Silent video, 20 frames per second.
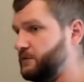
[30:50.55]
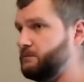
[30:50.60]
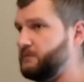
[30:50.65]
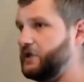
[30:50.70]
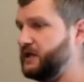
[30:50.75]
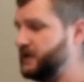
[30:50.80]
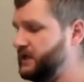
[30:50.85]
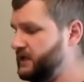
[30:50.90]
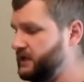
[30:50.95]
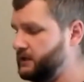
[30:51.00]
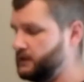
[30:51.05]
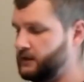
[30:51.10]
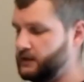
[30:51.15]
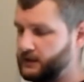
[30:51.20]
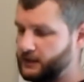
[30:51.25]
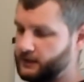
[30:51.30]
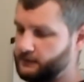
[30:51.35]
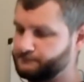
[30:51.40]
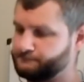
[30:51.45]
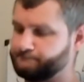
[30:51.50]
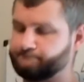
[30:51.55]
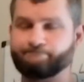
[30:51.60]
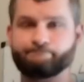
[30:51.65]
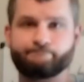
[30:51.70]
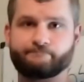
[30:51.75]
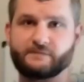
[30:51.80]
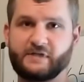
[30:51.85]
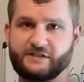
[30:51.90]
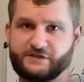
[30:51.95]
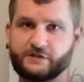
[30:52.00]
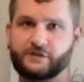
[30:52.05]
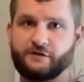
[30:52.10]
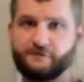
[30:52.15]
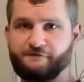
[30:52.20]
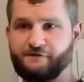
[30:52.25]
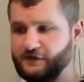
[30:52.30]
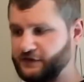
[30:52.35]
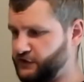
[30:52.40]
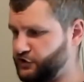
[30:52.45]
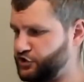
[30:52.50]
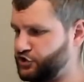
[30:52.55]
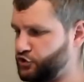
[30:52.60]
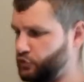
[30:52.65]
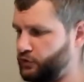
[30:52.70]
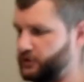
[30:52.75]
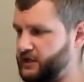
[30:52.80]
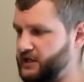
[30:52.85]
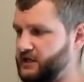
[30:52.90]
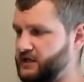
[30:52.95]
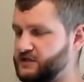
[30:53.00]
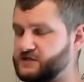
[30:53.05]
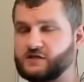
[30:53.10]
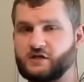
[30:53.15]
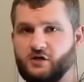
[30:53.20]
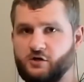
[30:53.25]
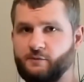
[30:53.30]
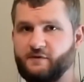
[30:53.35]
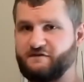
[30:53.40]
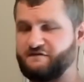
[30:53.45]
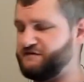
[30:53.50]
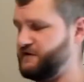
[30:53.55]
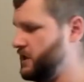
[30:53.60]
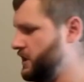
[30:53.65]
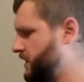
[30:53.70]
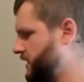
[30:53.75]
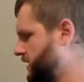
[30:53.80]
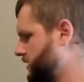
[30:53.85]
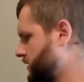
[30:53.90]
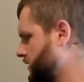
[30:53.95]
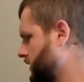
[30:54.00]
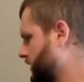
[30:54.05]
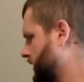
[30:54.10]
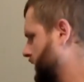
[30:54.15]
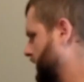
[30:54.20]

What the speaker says: mini. It's going to fit the Shorty. It's going to be fine.